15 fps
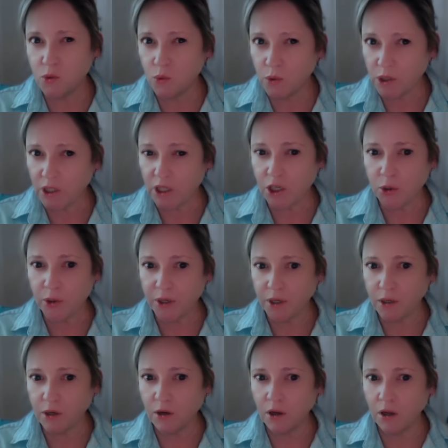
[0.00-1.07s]
really
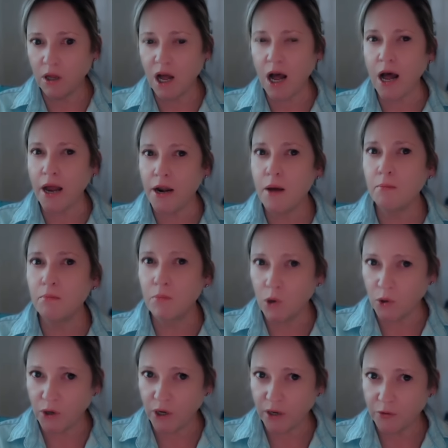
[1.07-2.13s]
critical on
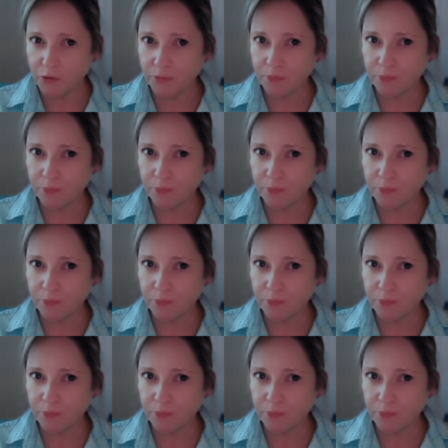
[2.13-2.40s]
motive.